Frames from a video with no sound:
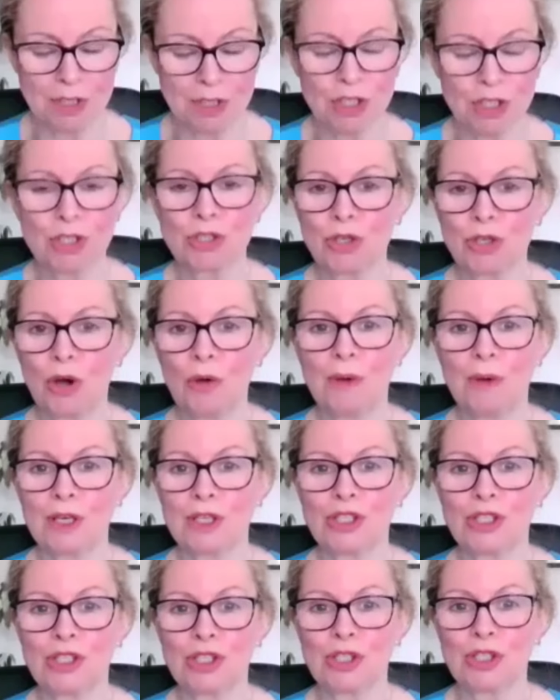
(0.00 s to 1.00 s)
there's so
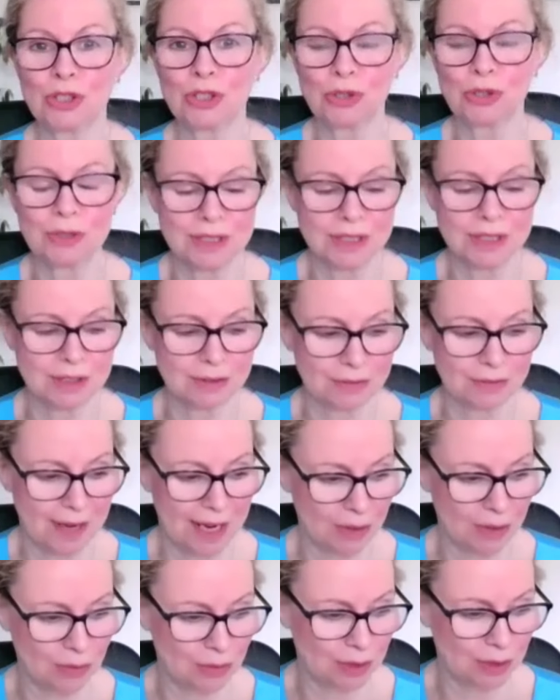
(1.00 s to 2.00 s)
much to do in the
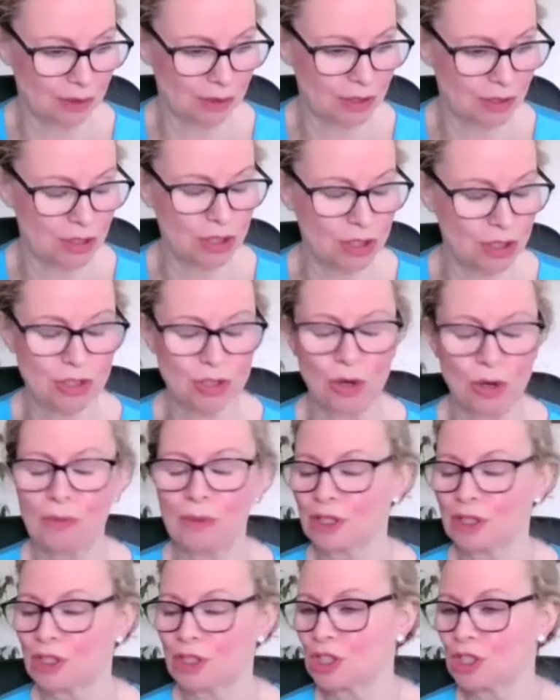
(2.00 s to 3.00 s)
divine will, there's so
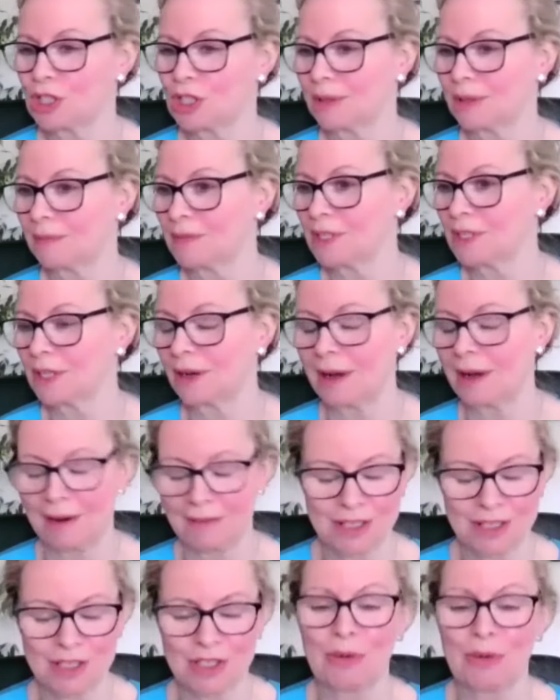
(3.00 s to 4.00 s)
much to
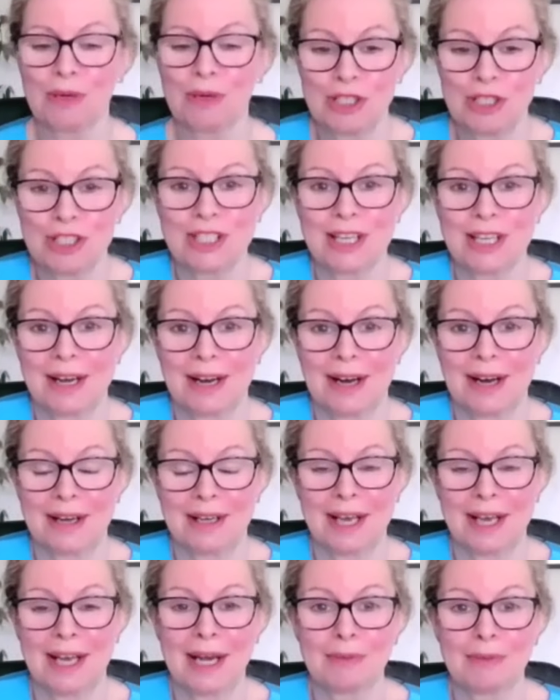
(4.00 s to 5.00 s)
cover, so much to
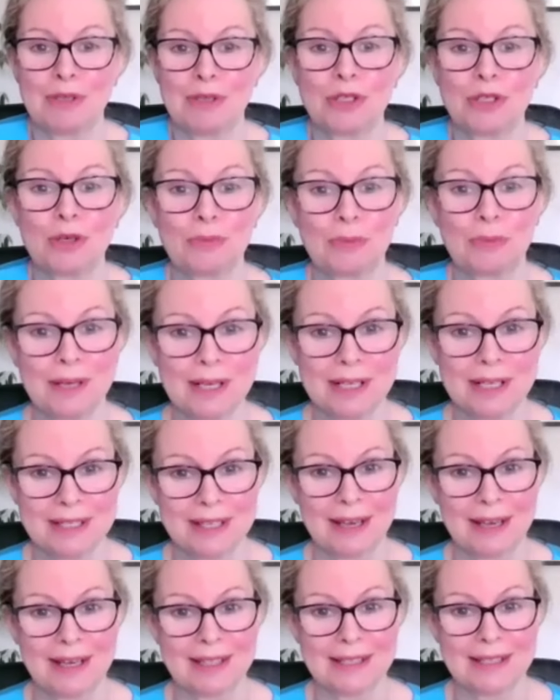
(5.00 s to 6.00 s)
learn, and I'm super
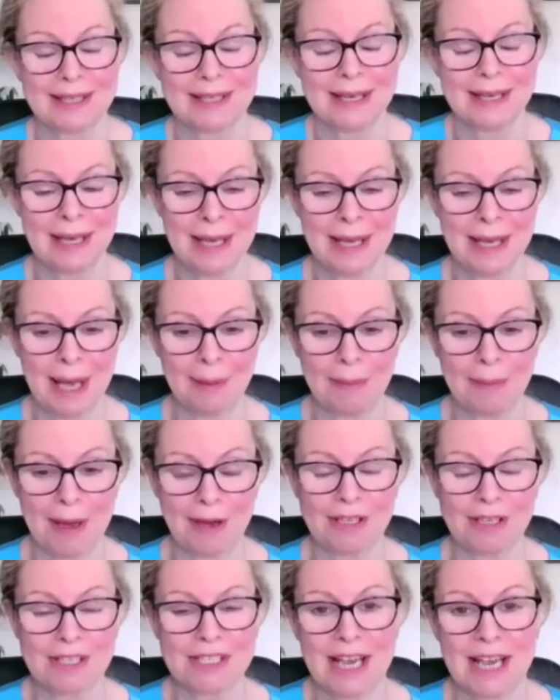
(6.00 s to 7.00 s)
excited
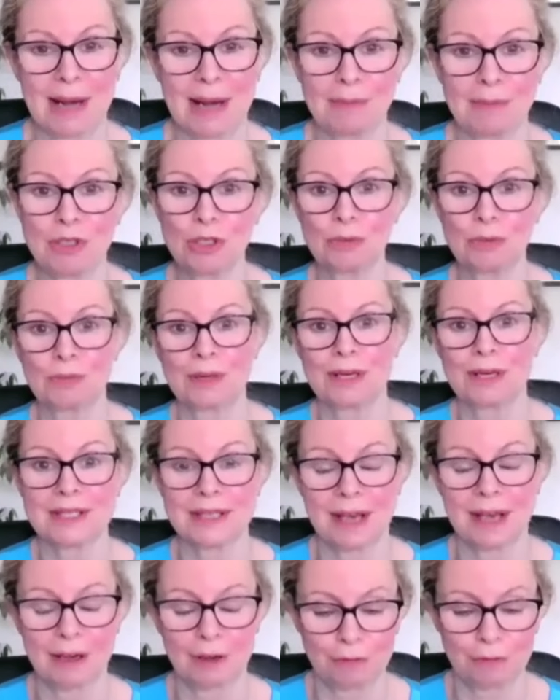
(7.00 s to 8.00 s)
about it. And I'm super
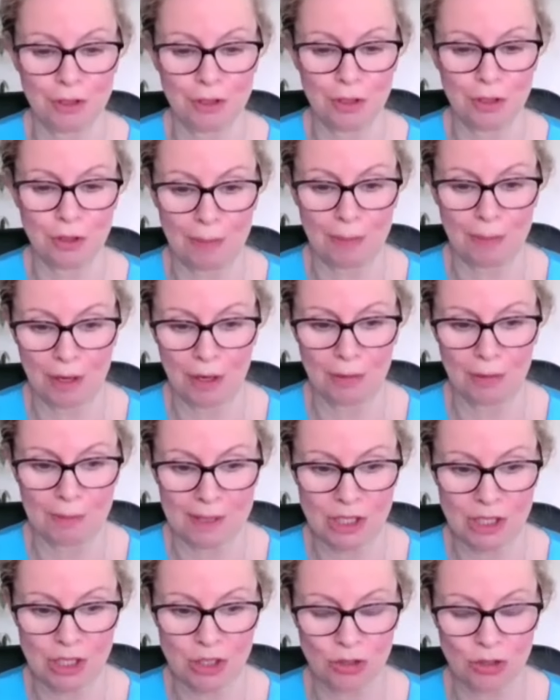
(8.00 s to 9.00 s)
excited for you about your
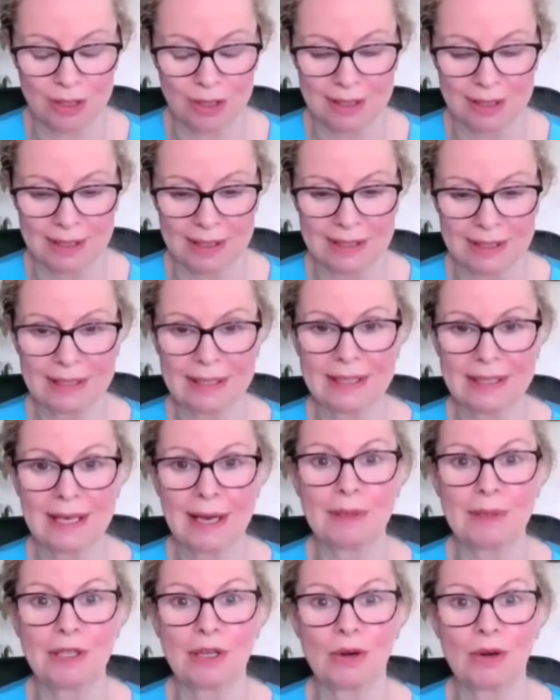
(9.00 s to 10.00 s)
ministry.
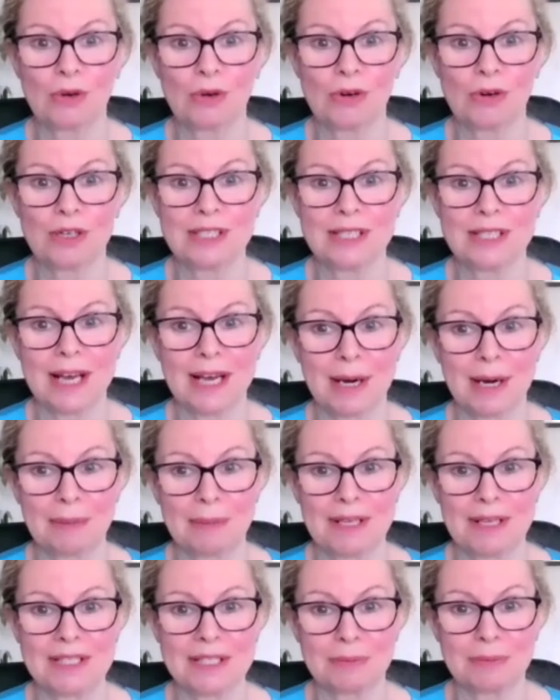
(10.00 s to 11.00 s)
And may the Lord and our
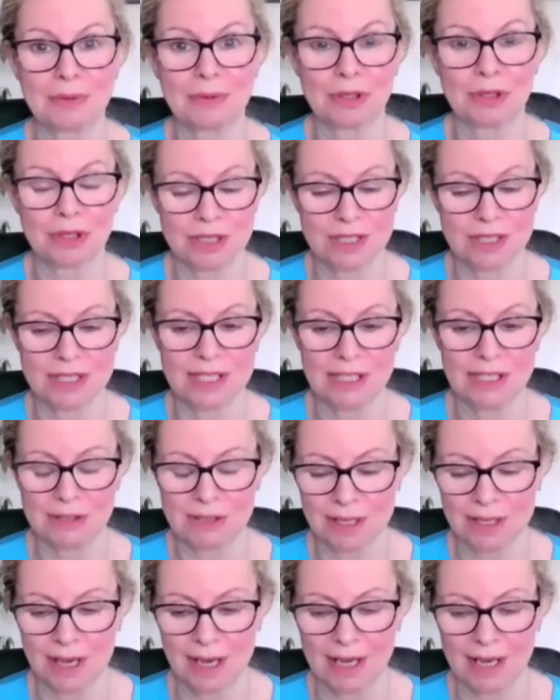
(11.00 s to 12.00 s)
Blessed Mother continue
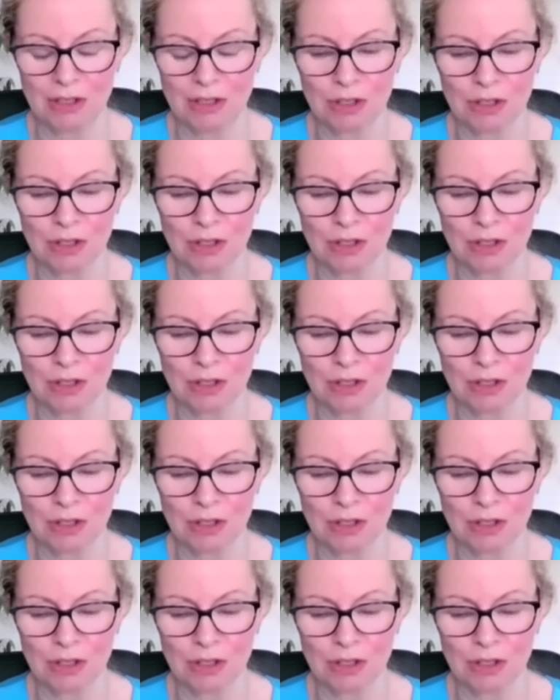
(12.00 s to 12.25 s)
to guide